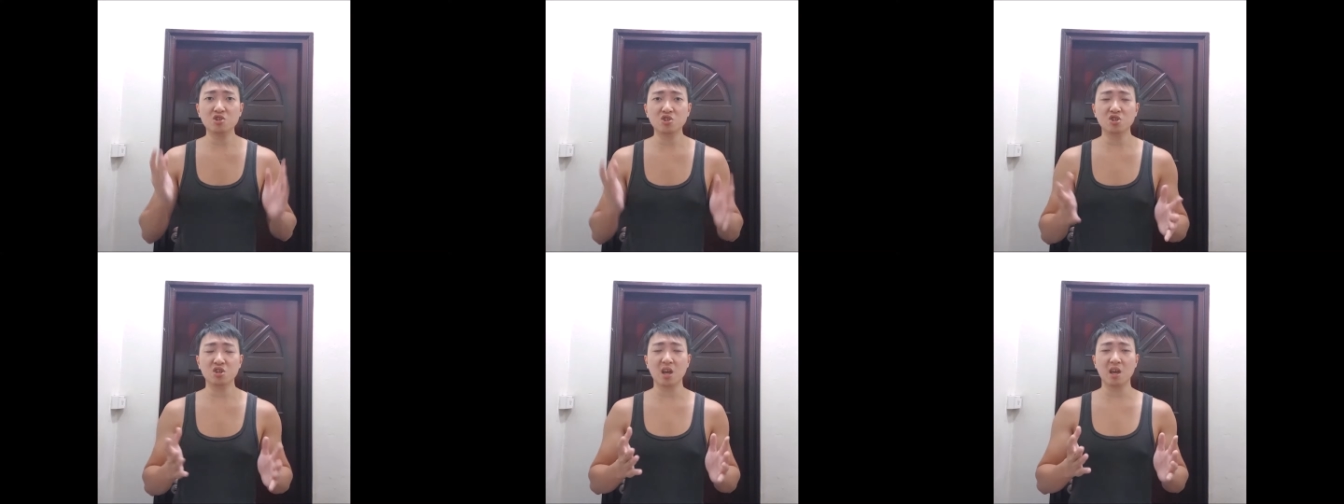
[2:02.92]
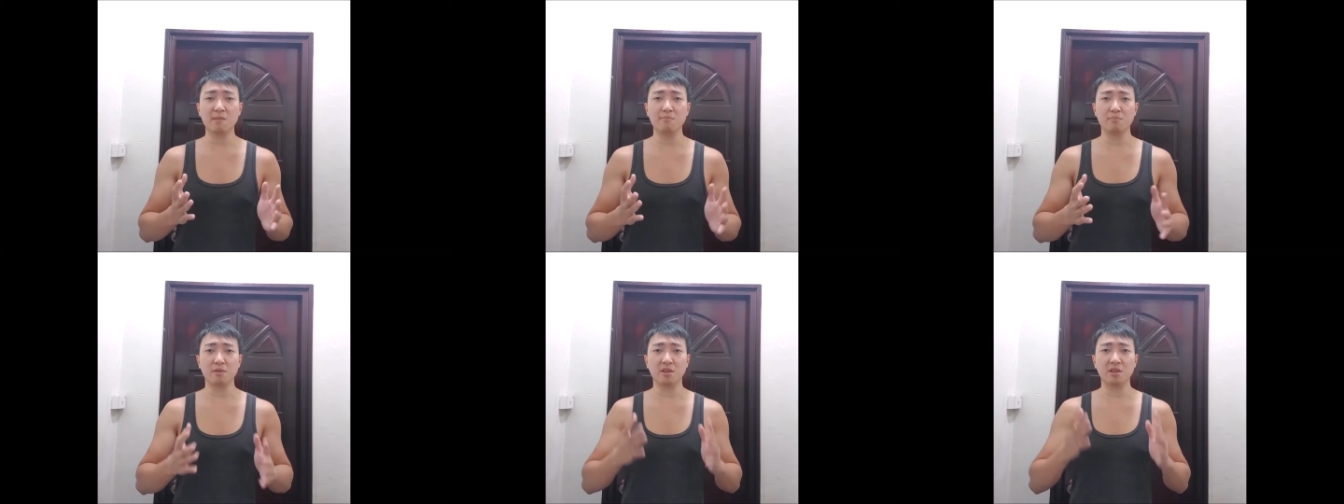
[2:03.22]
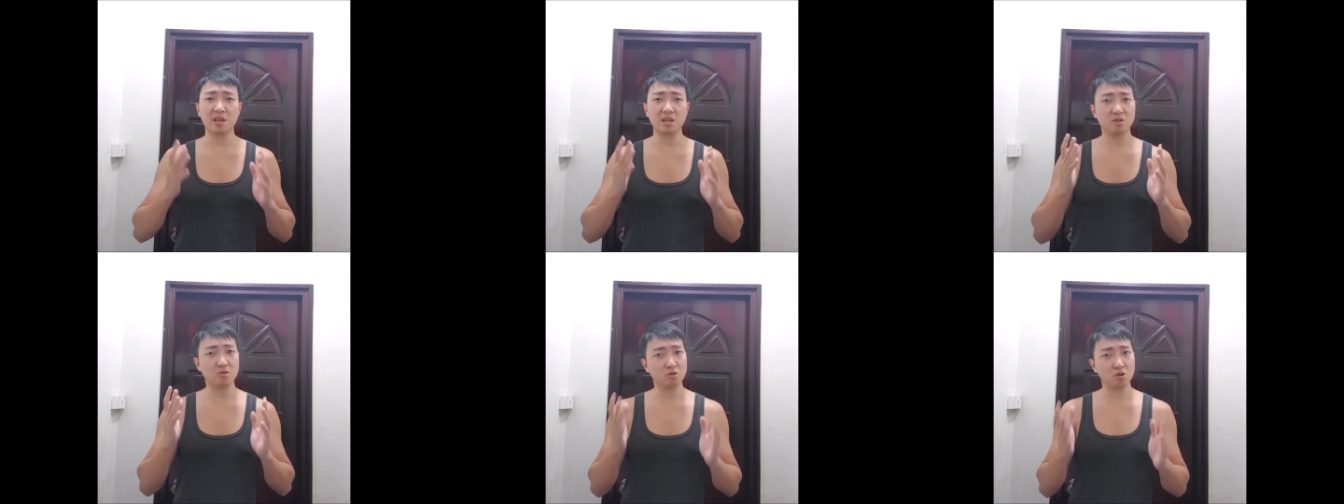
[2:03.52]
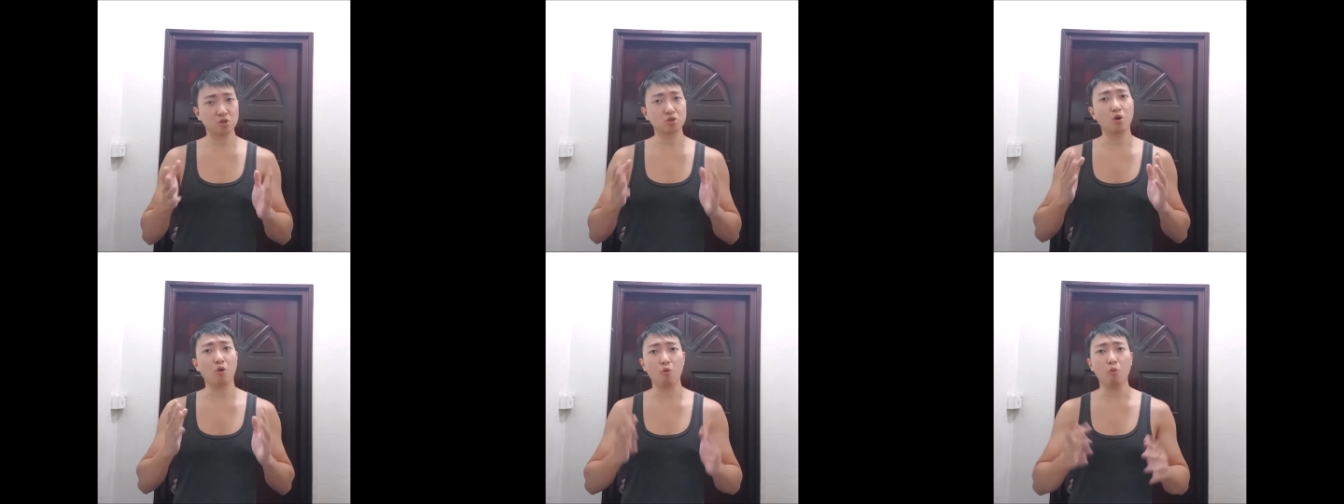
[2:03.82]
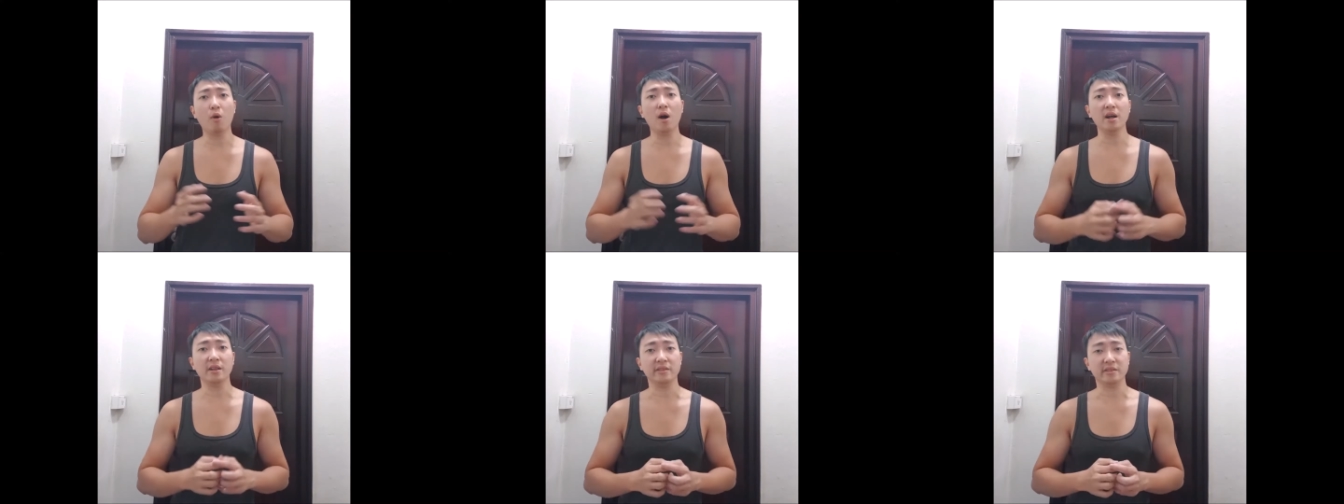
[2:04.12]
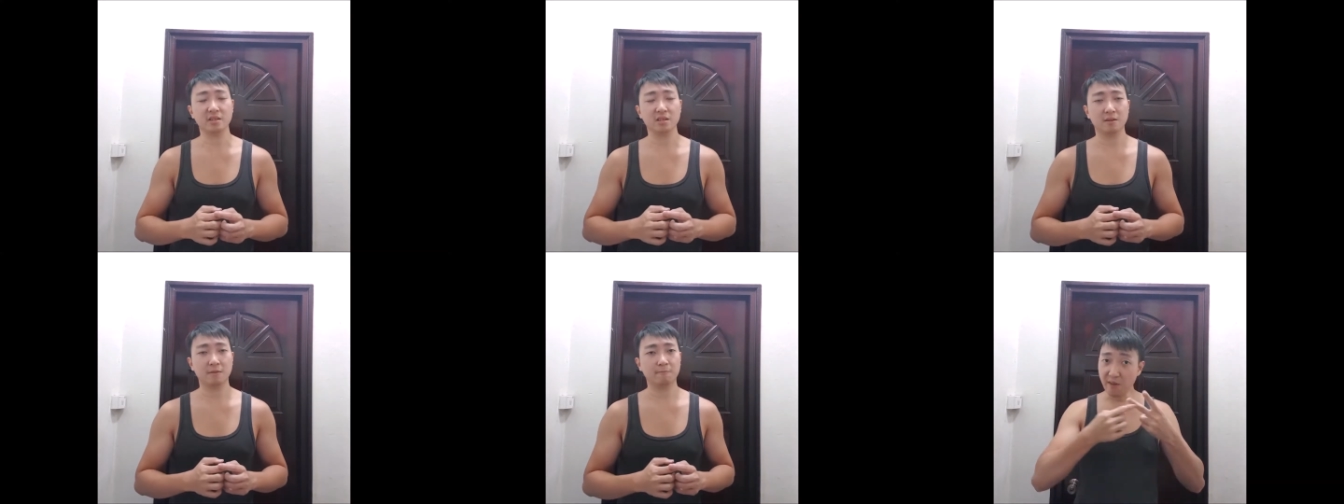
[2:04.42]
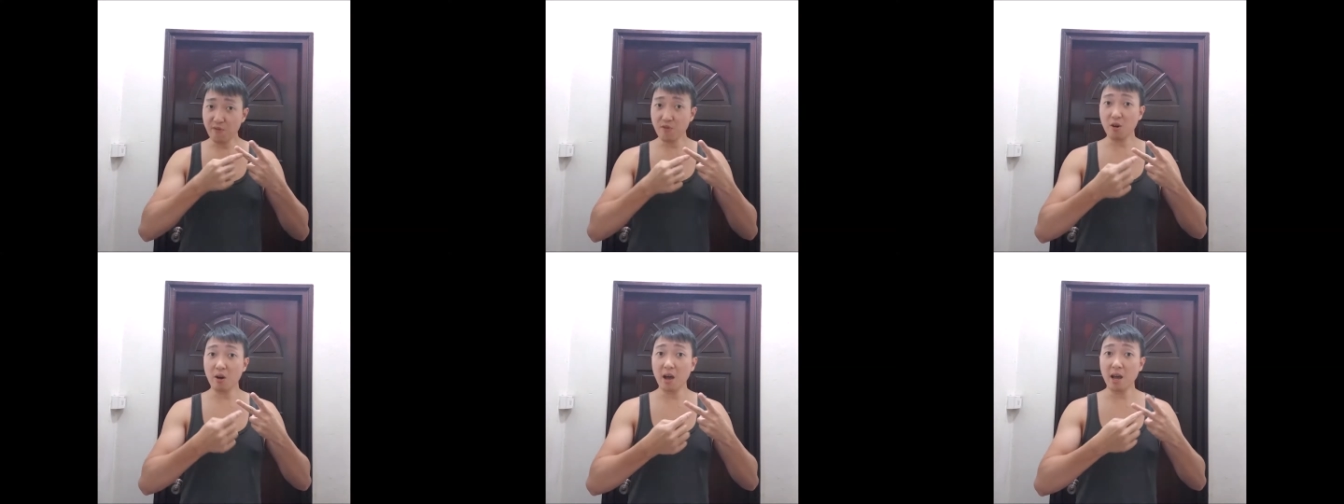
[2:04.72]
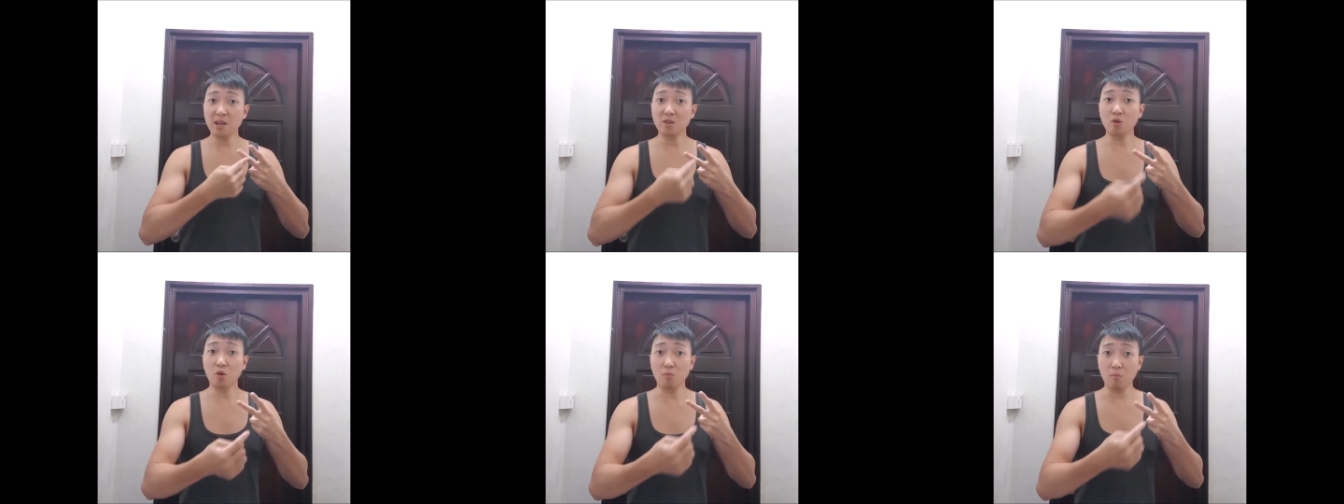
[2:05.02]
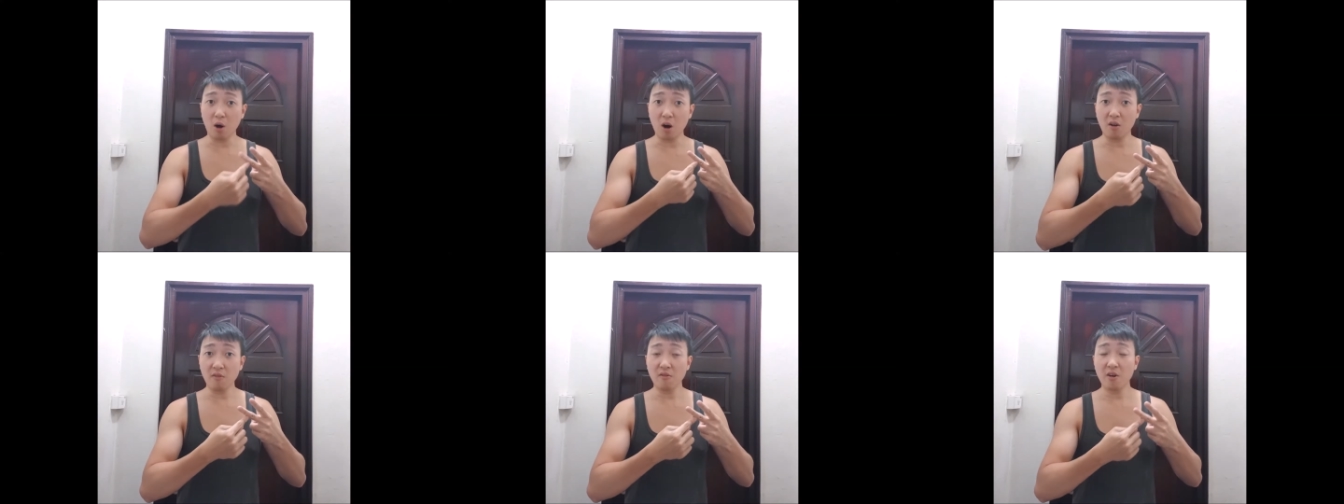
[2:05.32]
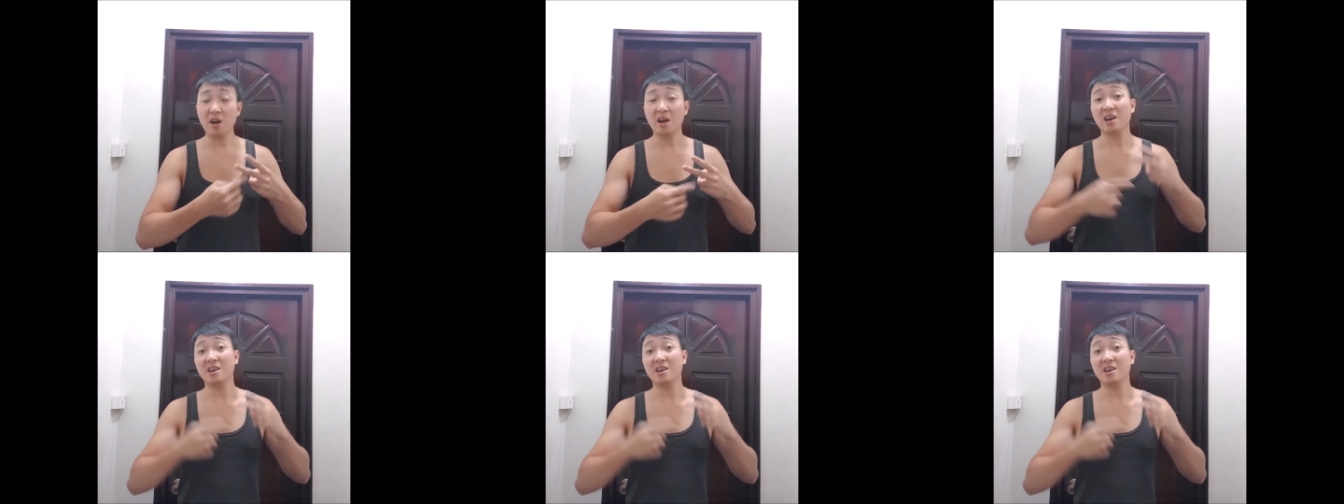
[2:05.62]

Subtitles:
shape that you so want. If you are endomorph,